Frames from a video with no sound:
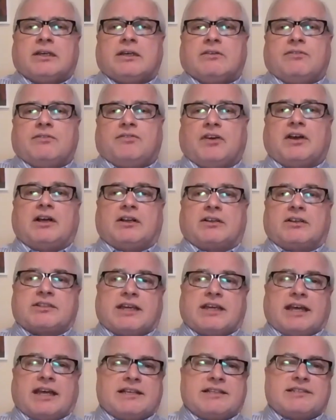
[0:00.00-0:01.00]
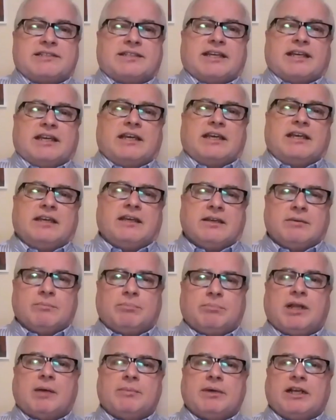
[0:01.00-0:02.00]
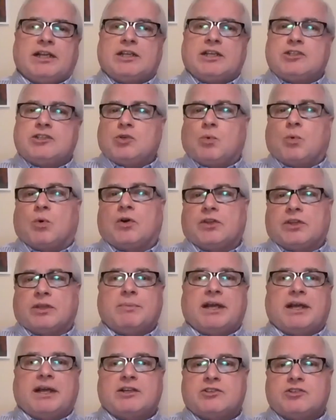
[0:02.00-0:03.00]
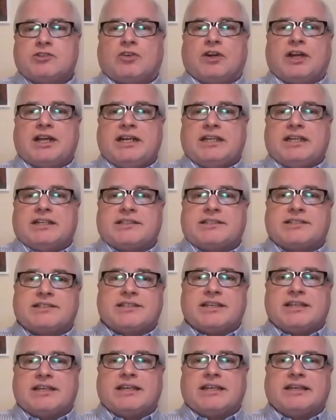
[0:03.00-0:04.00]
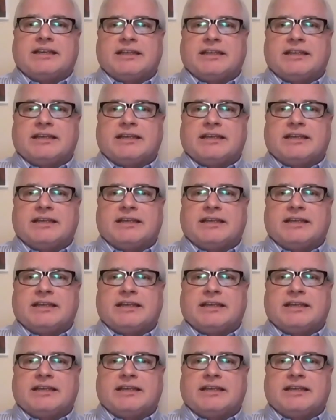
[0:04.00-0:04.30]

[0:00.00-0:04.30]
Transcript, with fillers: felt as they plummeted toward the Mediterranean Sea,